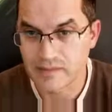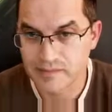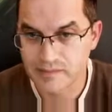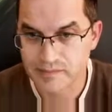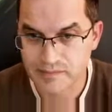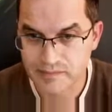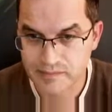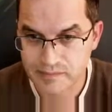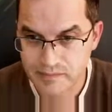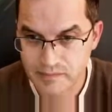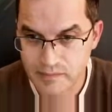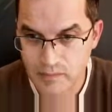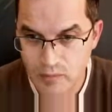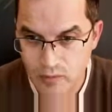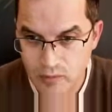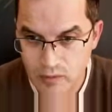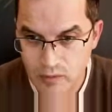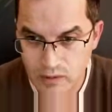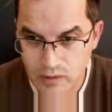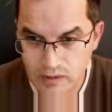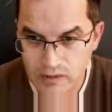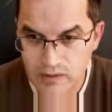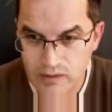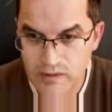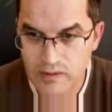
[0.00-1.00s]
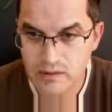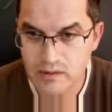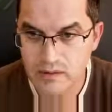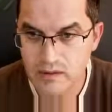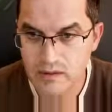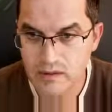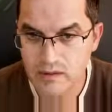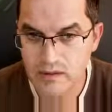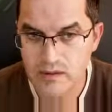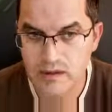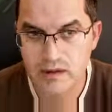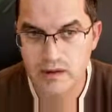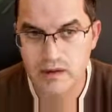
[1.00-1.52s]
more, or
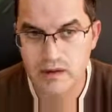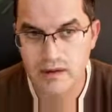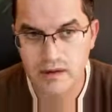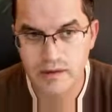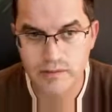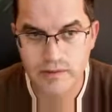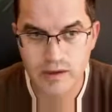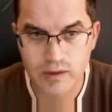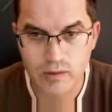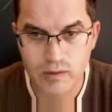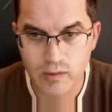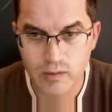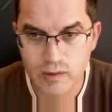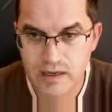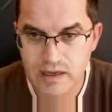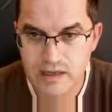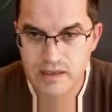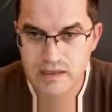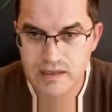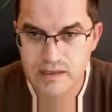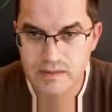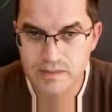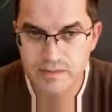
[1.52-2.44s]
in different ways.